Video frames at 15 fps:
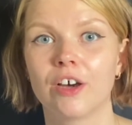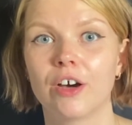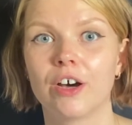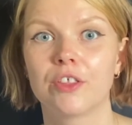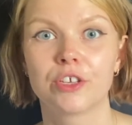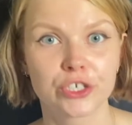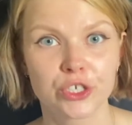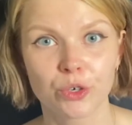
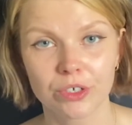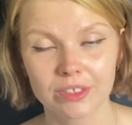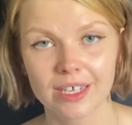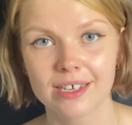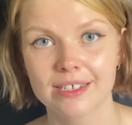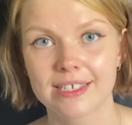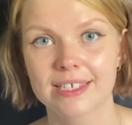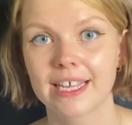the
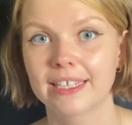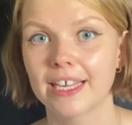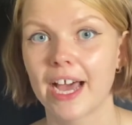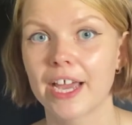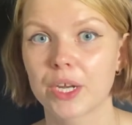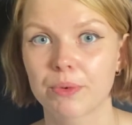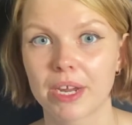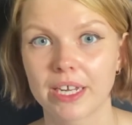shortcuts that
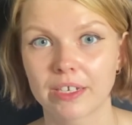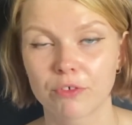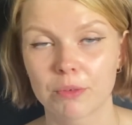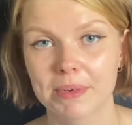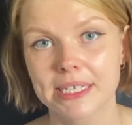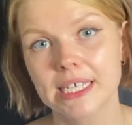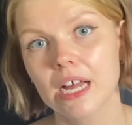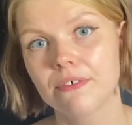I created for
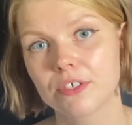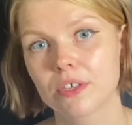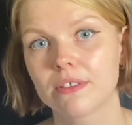myself.